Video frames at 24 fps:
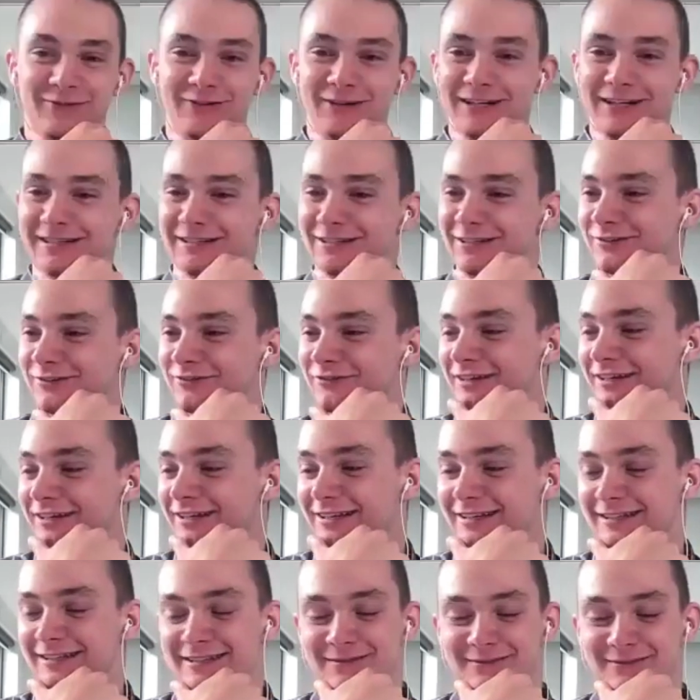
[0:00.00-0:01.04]
really do
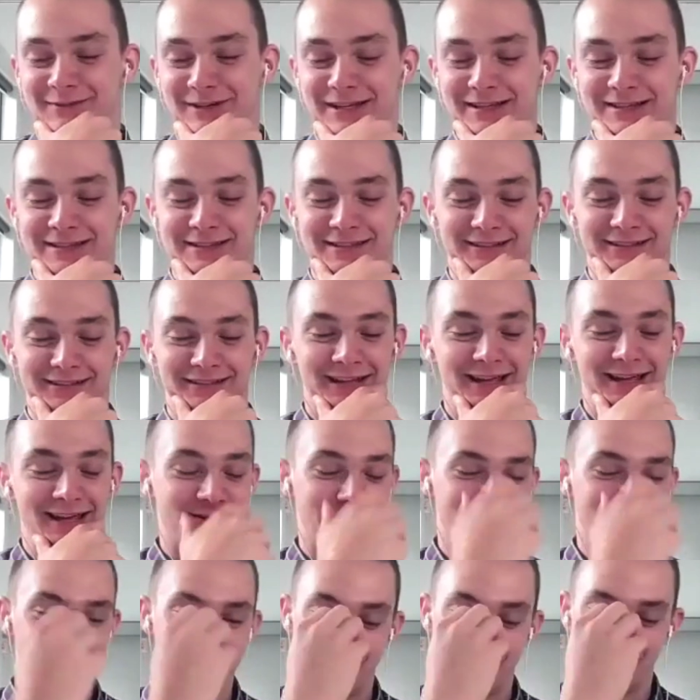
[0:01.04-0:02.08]
think into
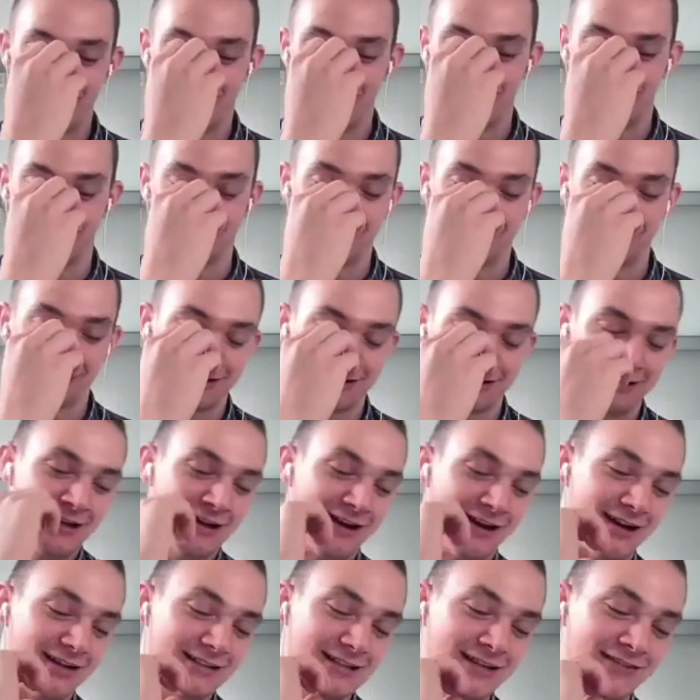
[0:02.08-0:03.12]
later in my life, like
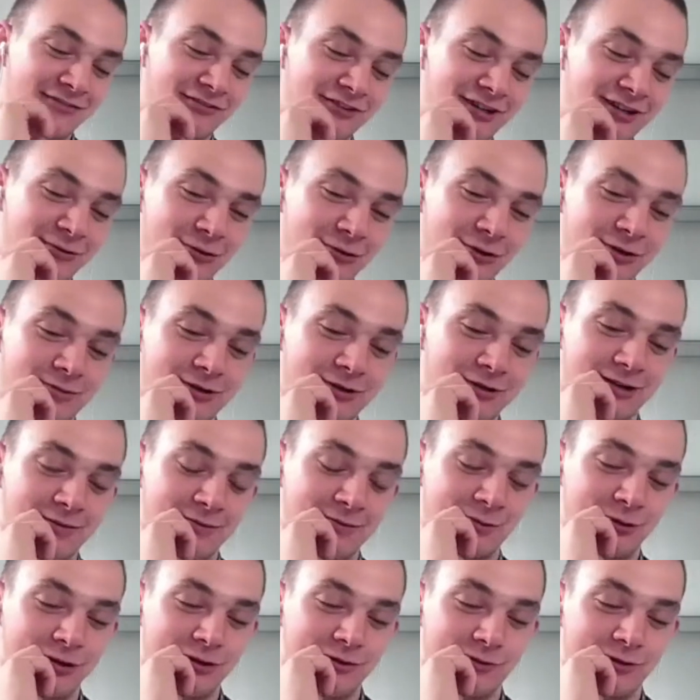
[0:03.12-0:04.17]
I definitely want to be at a
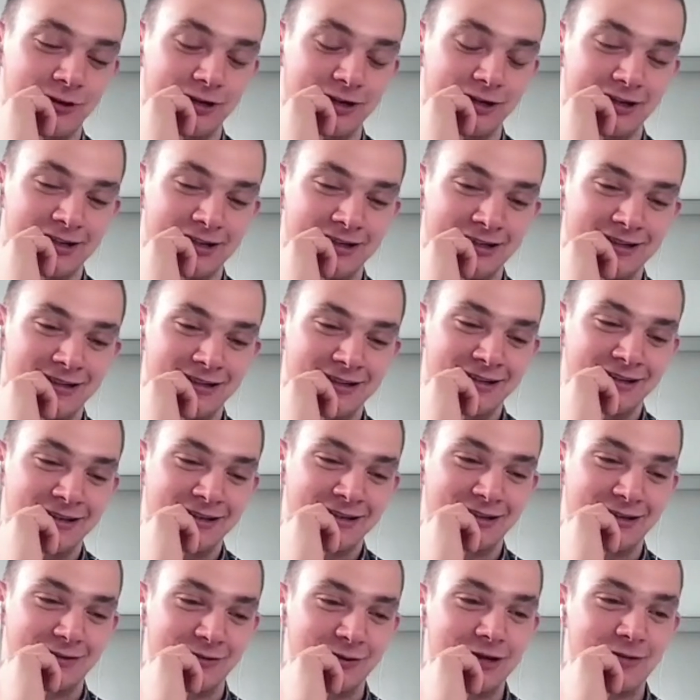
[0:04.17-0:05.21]
point where
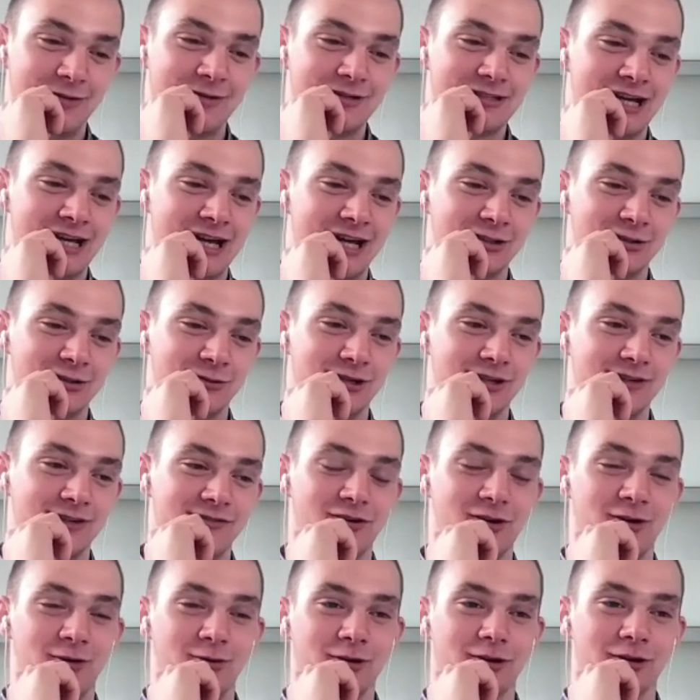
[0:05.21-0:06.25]
I want to a dad or whatever,
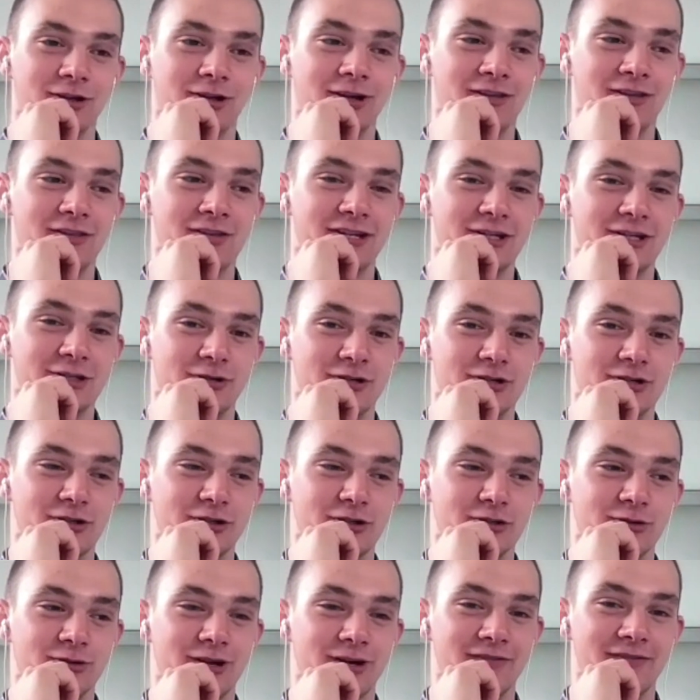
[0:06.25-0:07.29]
I want to learn the
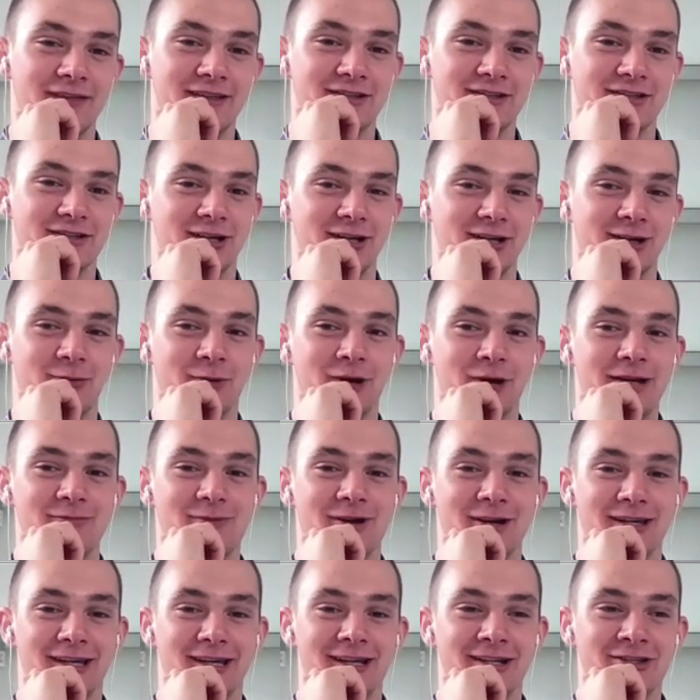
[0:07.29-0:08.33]
didgeridoo, and then to like wake
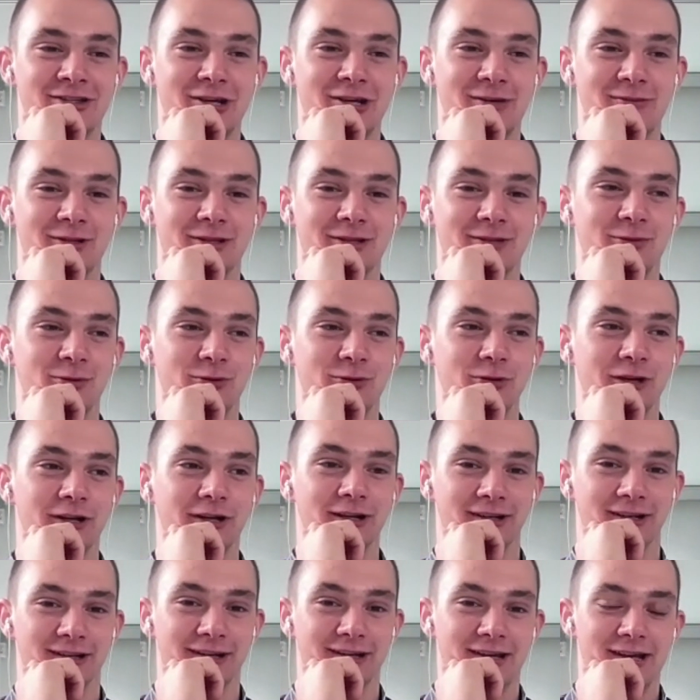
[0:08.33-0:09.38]
my kids up in the
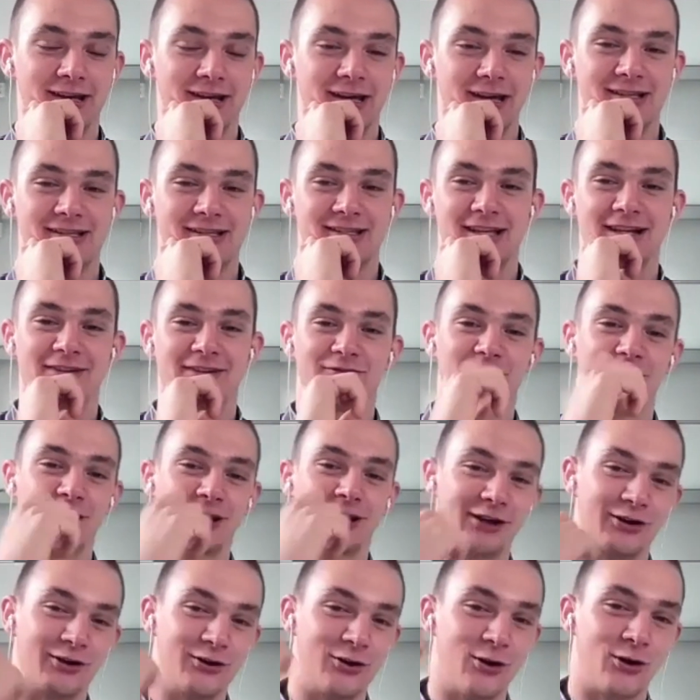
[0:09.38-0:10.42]
morning, instead of
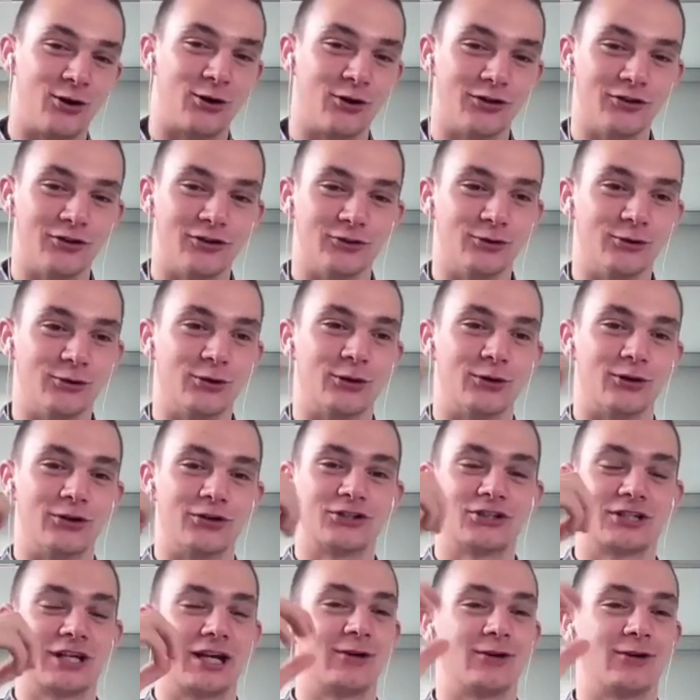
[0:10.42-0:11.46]
like a knock on the door or
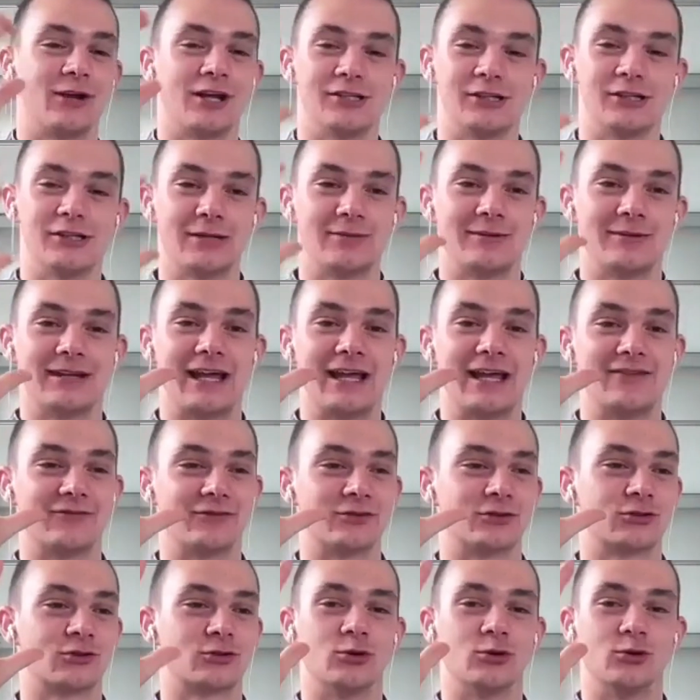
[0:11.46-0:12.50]
shout like you're going to be late
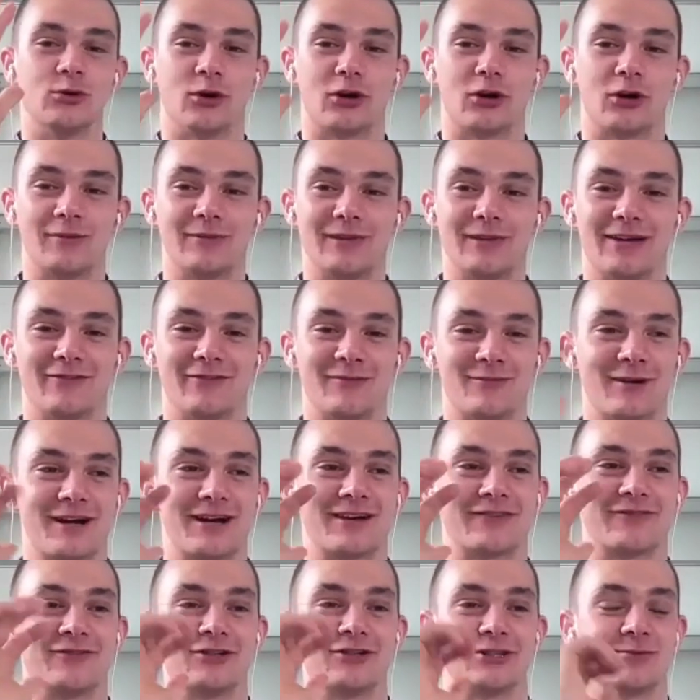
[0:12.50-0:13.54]
for school or come down for
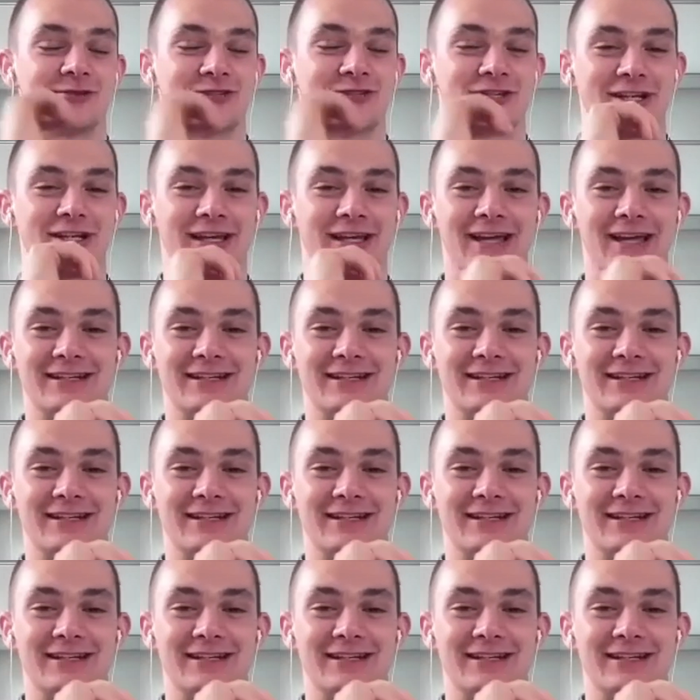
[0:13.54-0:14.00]
breakfast, I'm just going to